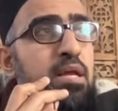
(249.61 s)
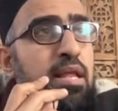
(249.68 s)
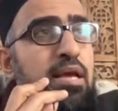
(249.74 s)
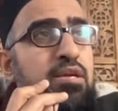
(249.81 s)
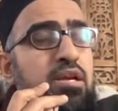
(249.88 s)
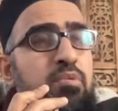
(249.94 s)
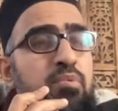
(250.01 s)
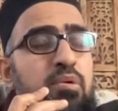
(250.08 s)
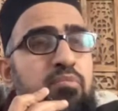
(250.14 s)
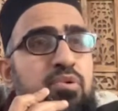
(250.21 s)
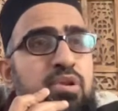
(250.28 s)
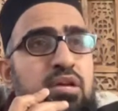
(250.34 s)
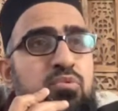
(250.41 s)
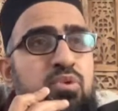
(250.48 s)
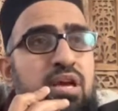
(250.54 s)
I can
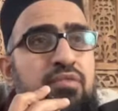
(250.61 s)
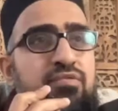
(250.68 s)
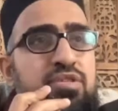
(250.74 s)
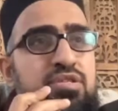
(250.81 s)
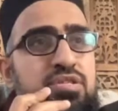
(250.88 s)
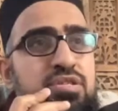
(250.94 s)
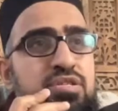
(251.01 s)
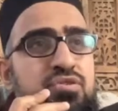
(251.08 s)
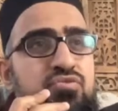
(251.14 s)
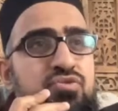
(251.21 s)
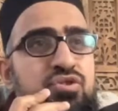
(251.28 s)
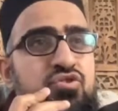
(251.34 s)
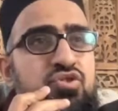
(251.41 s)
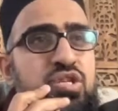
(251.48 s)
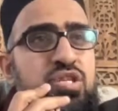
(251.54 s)
remember, like, we have this
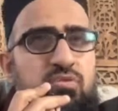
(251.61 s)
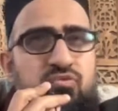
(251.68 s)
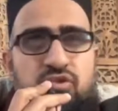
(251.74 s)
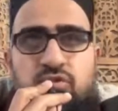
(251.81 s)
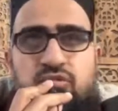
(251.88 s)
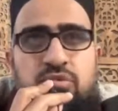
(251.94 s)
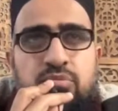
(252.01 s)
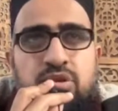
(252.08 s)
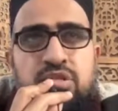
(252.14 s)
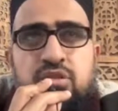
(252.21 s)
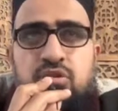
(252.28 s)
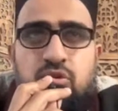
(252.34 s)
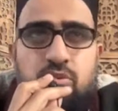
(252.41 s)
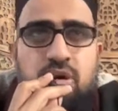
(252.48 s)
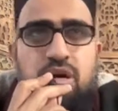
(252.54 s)
retreats. A few of the brothers
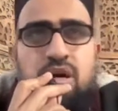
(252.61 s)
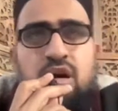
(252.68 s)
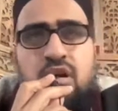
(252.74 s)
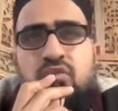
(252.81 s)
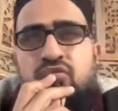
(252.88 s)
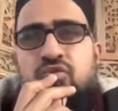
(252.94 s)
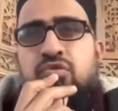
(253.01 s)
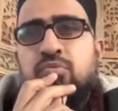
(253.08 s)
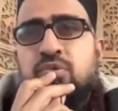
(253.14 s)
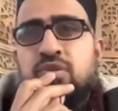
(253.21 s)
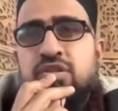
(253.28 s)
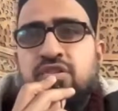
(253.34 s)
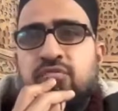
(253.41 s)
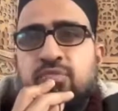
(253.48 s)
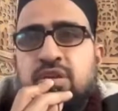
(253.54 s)
in Waqar, a few of the
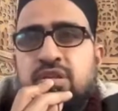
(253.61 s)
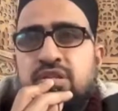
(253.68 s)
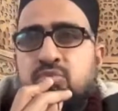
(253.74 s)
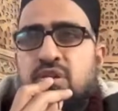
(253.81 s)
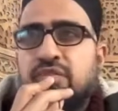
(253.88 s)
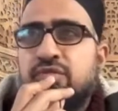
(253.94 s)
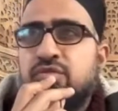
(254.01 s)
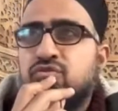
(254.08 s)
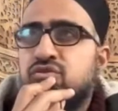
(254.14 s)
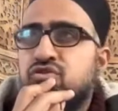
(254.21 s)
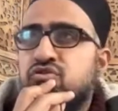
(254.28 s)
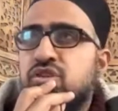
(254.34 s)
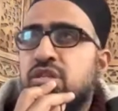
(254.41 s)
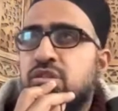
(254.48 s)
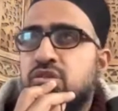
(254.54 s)
brothers have been. We have a
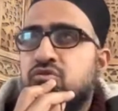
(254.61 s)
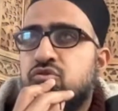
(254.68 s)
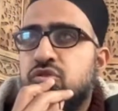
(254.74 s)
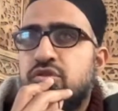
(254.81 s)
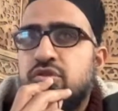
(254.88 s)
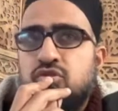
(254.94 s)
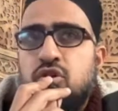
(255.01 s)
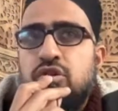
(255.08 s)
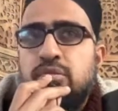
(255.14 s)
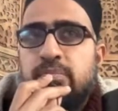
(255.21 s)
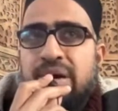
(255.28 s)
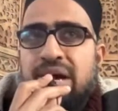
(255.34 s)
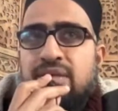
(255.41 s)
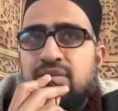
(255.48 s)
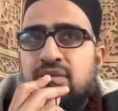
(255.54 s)
retreat to the
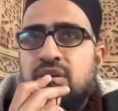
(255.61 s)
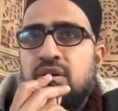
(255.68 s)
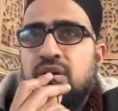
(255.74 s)
Trodden Path